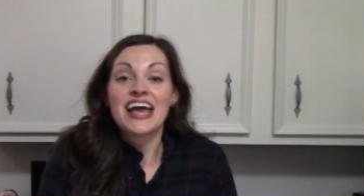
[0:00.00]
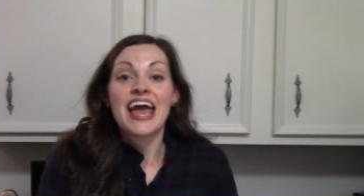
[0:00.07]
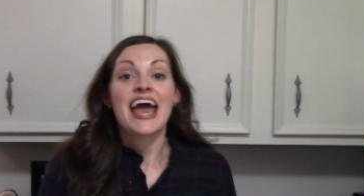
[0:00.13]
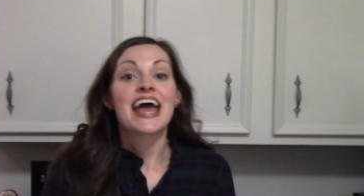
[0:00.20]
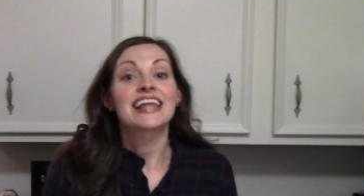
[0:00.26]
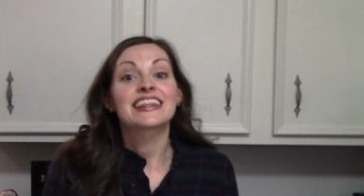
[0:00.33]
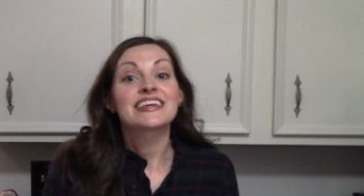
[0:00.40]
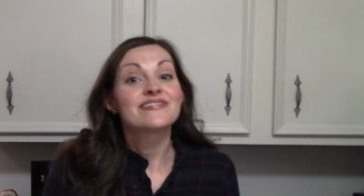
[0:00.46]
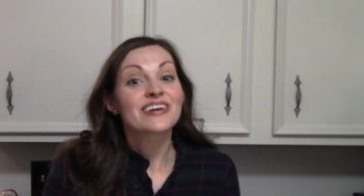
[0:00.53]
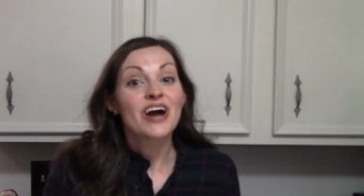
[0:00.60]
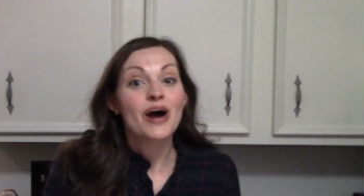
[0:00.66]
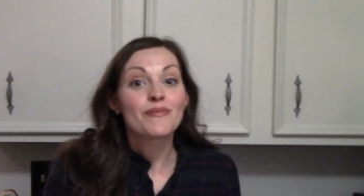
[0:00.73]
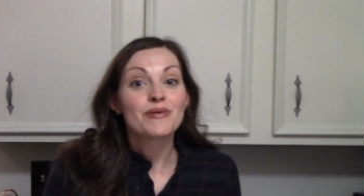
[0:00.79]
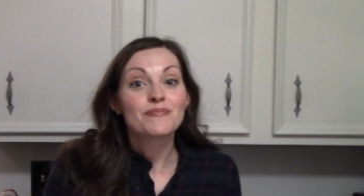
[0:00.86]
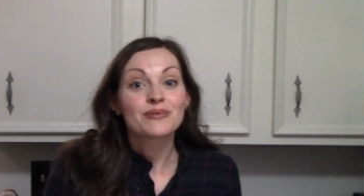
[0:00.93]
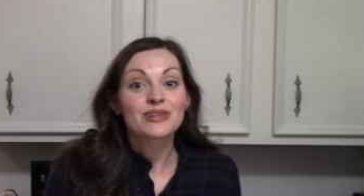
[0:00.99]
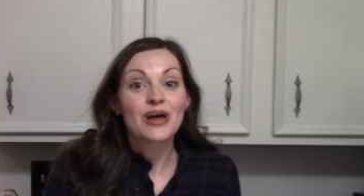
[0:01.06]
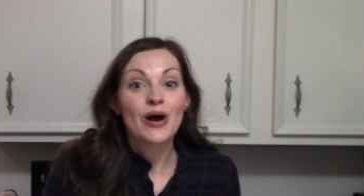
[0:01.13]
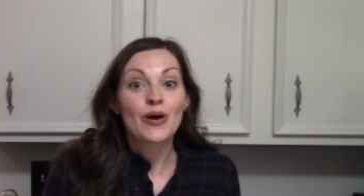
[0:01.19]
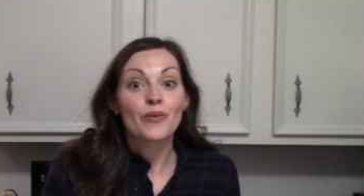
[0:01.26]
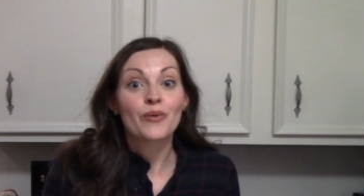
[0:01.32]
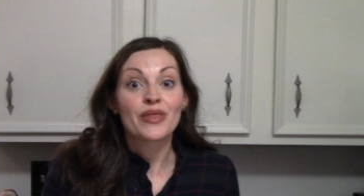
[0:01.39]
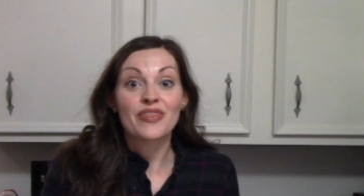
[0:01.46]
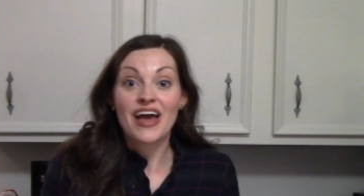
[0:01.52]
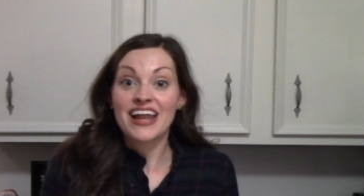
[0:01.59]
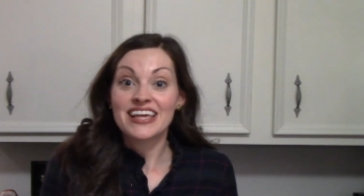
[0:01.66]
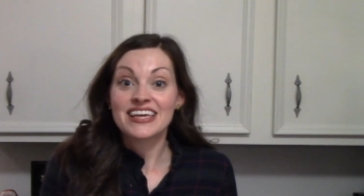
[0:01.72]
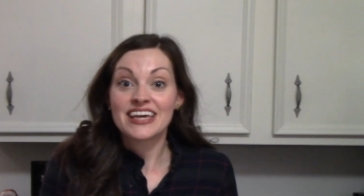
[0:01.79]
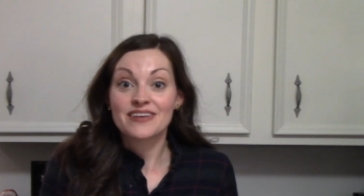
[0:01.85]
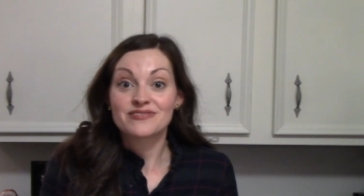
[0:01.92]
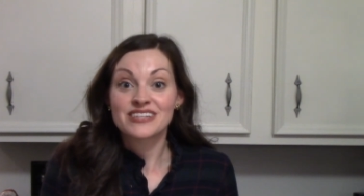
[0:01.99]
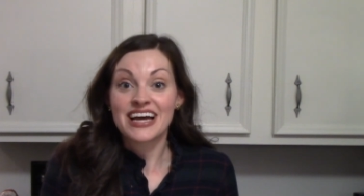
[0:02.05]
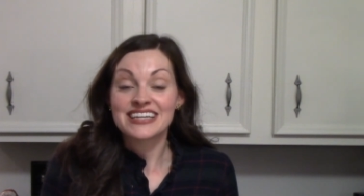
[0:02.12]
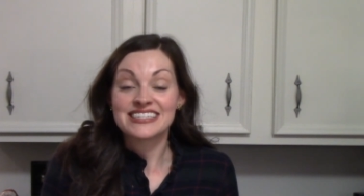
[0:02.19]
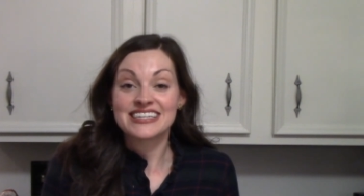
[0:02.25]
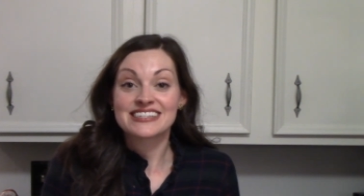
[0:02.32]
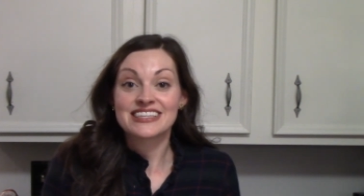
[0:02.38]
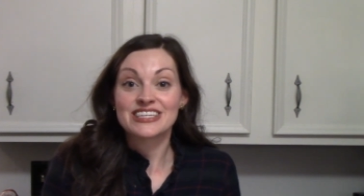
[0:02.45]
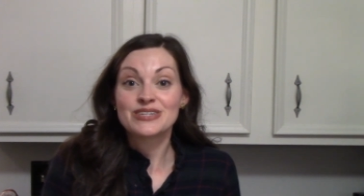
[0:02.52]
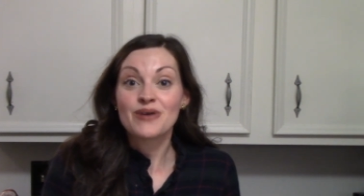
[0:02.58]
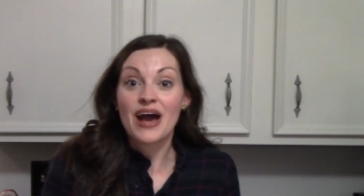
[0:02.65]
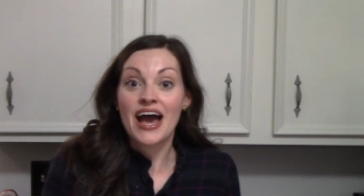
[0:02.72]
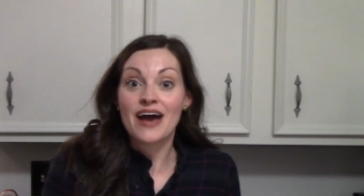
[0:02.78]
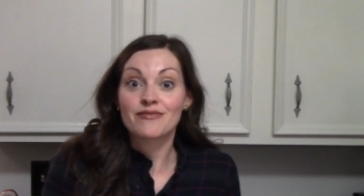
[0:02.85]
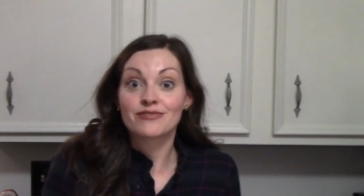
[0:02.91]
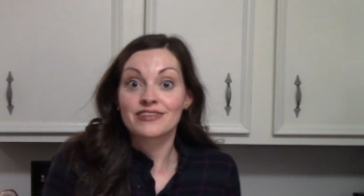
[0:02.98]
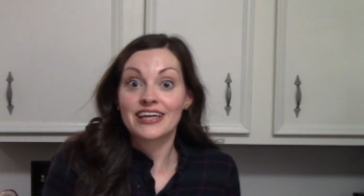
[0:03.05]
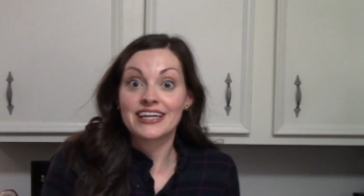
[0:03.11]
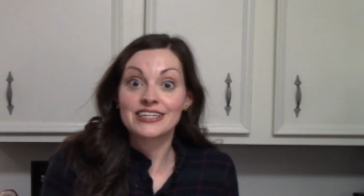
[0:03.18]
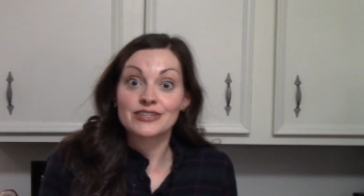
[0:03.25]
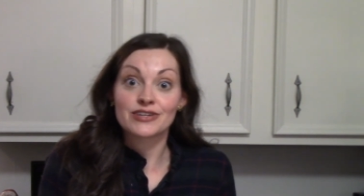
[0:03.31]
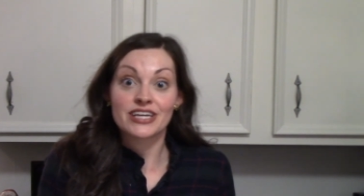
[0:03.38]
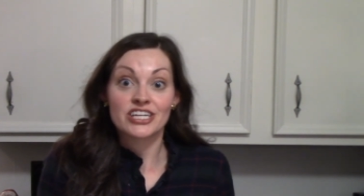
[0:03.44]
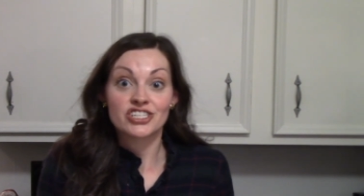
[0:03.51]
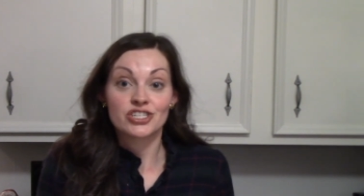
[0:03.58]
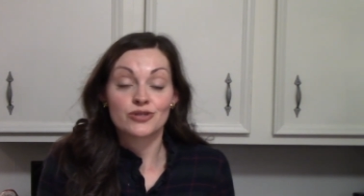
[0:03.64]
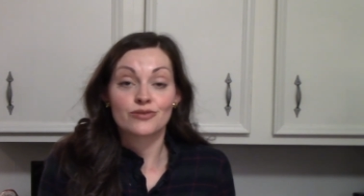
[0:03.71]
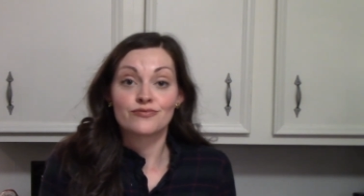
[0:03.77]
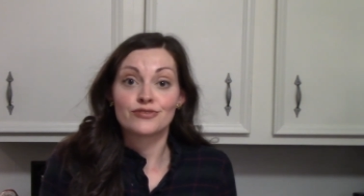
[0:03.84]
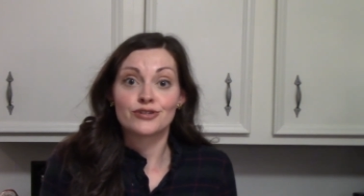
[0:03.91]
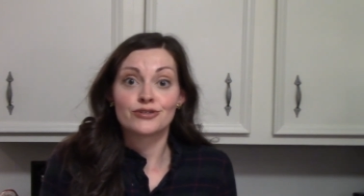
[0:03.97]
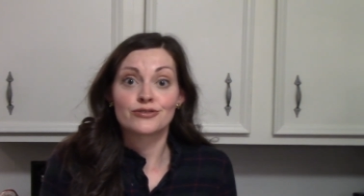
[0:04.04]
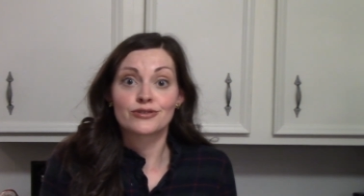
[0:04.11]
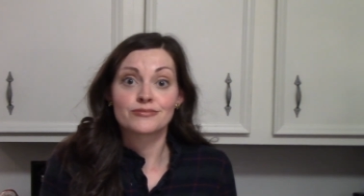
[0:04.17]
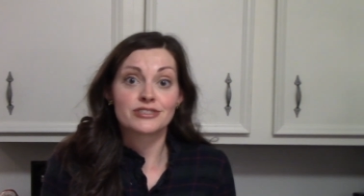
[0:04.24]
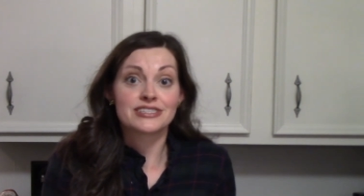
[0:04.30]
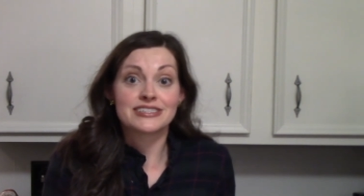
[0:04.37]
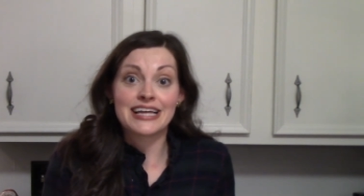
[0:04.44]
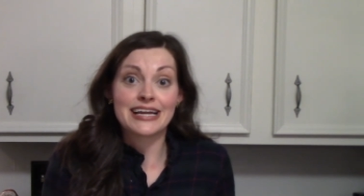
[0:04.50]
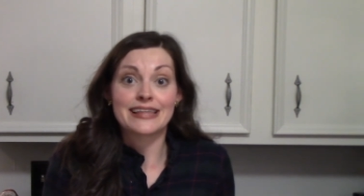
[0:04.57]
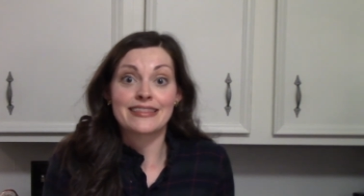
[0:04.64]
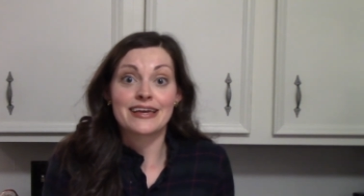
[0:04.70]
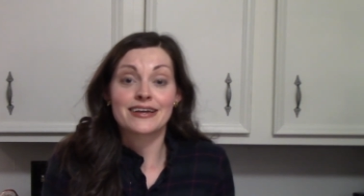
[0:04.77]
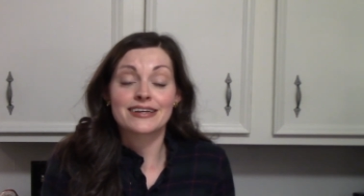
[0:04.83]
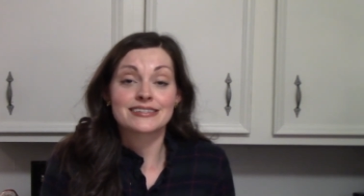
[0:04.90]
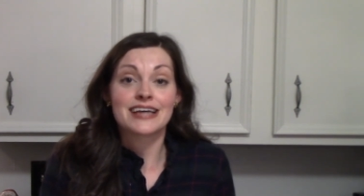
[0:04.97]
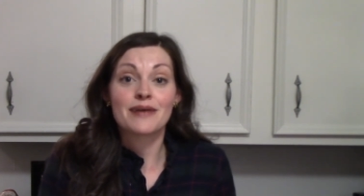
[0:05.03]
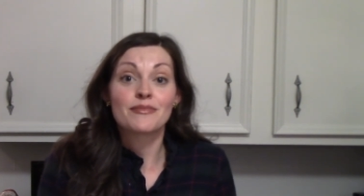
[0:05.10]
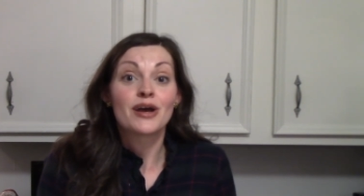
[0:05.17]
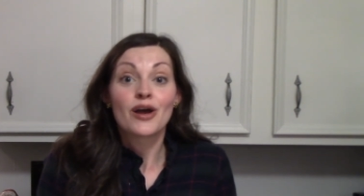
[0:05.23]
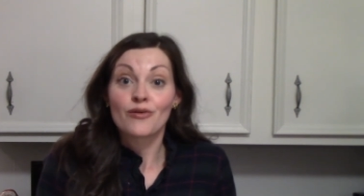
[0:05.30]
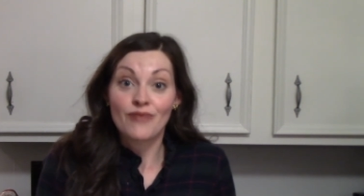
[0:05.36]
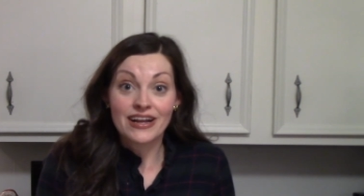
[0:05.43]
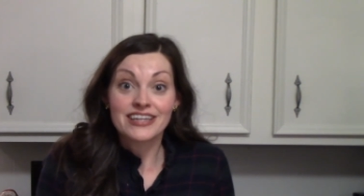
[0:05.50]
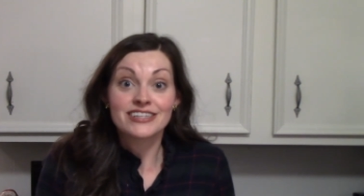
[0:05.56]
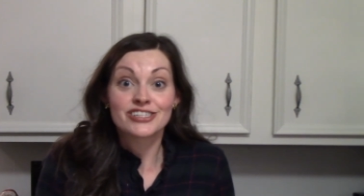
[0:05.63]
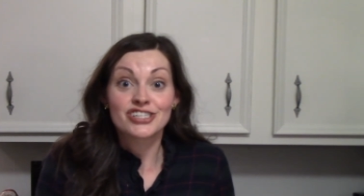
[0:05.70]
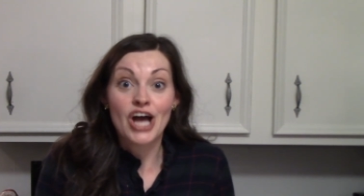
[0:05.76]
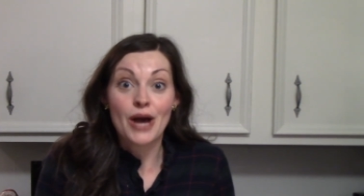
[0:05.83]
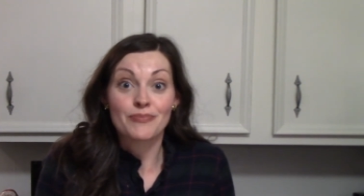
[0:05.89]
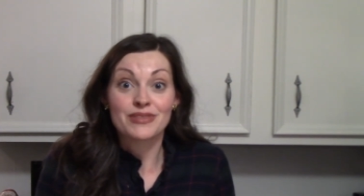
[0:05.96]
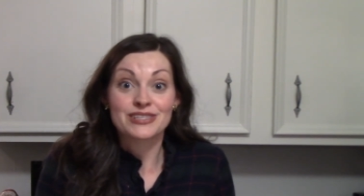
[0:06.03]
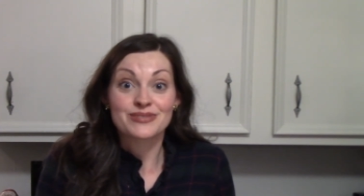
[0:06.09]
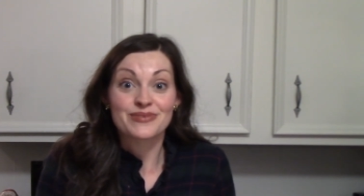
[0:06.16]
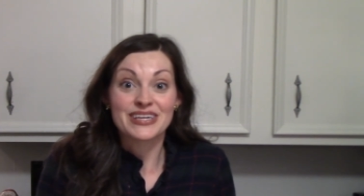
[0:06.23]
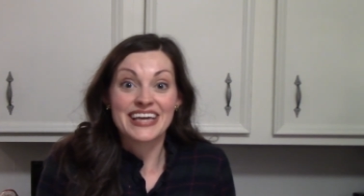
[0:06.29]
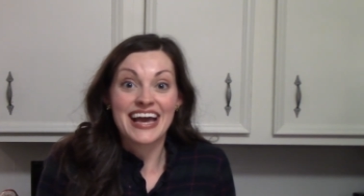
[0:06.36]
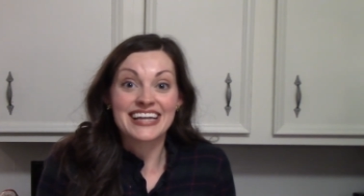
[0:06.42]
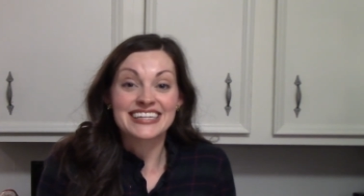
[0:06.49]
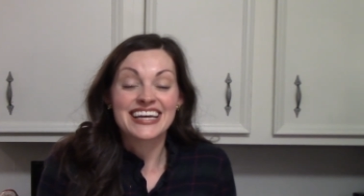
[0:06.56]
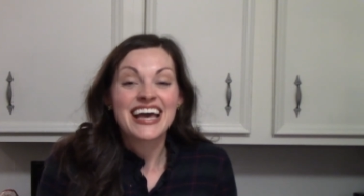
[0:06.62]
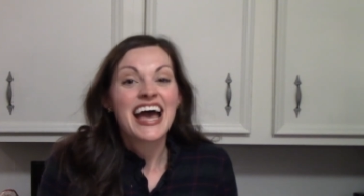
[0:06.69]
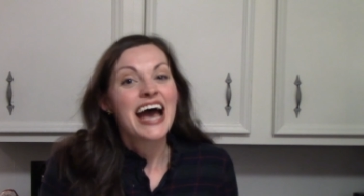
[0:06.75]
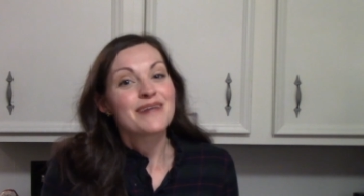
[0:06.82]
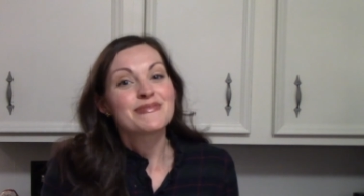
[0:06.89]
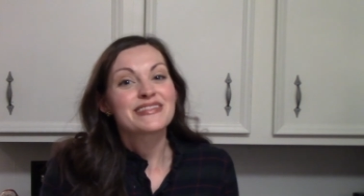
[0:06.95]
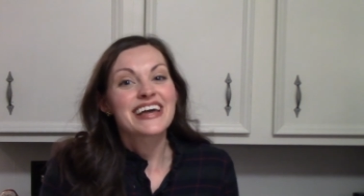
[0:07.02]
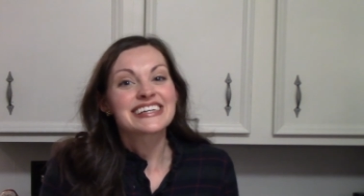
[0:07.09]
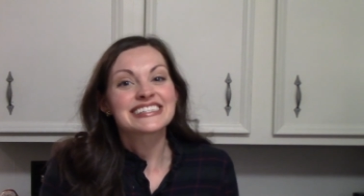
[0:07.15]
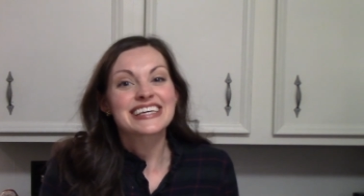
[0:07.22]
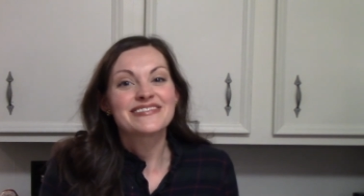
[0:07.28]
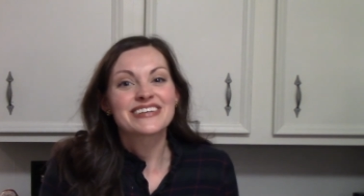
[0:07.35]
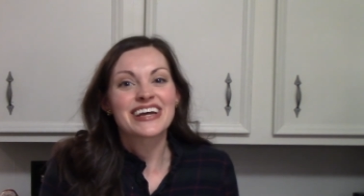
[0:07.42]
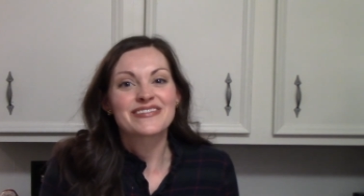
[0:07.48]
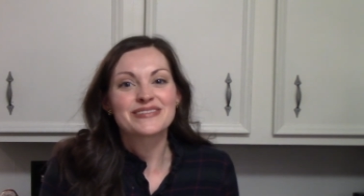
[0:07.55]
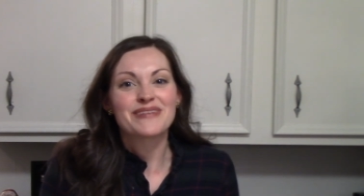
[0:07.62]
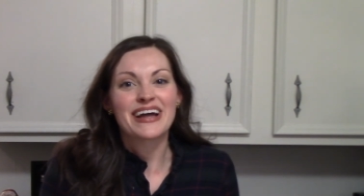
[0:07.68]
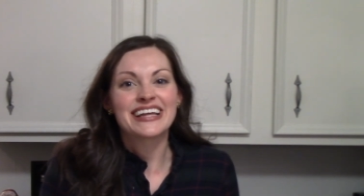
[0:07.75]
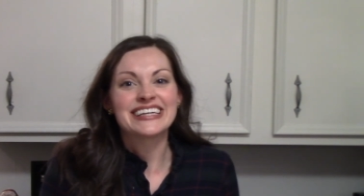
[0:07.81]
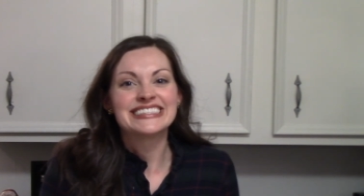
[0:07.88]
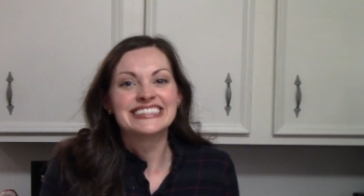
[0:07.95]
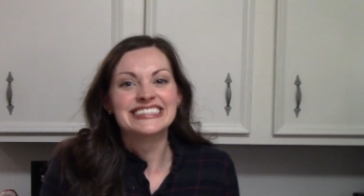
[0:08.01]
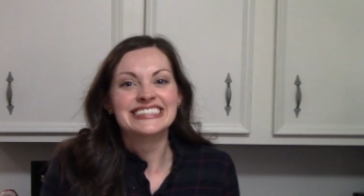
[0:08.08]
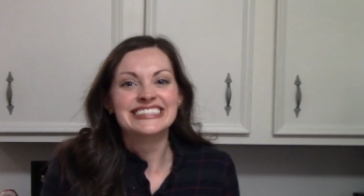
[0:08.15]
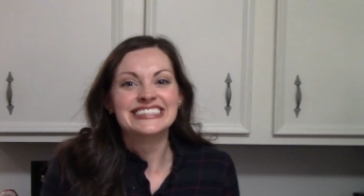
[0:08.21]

and leave a comment below with any gift ideas that you have relating to kitchen or food or just anything, because I'm ready to shop this weekend. Happy Thanksgiving, everybody!